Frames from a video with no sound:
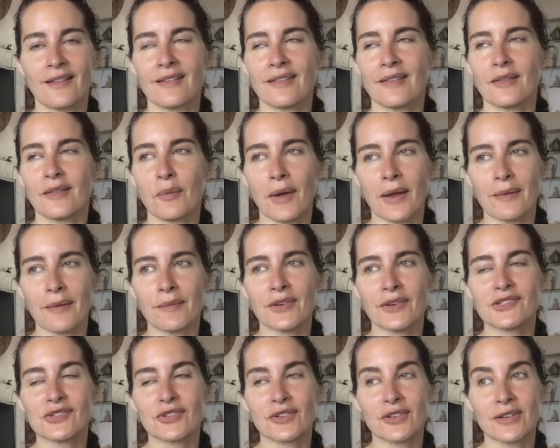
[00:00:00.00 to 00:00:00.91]
the way in
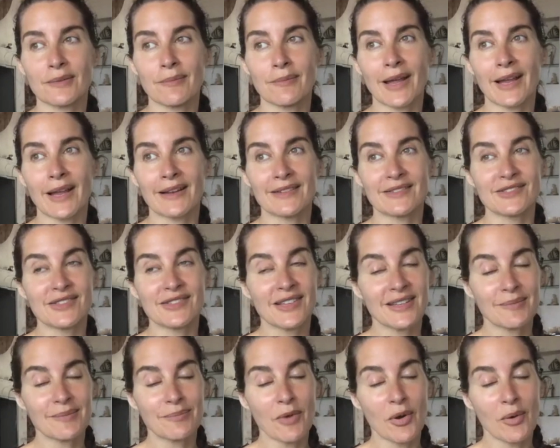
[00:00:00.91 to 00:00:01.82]
which you're going to manage
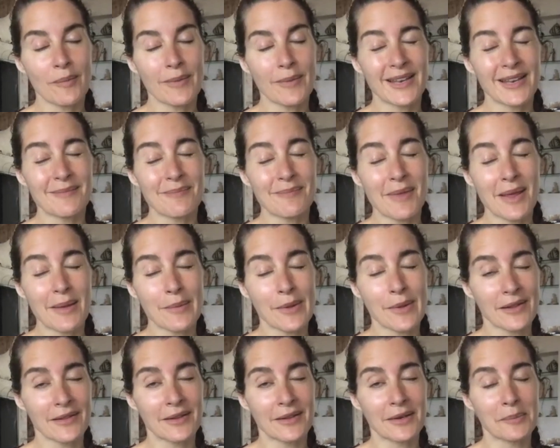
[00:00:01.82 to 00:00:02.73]
this moment and maybe
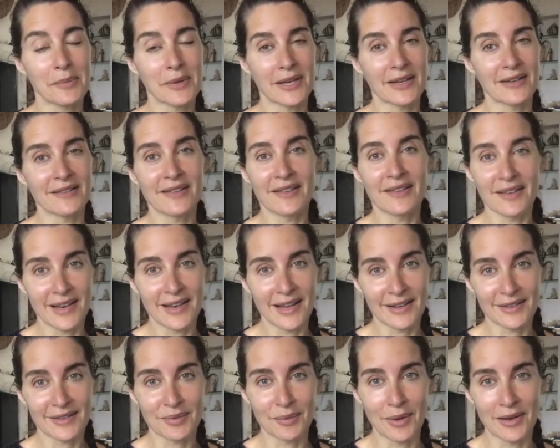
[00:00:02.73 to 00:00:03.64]
a little bit into the
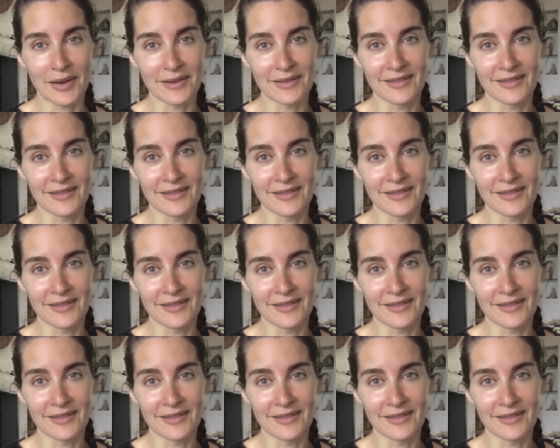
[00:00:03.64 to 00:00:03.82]
next one.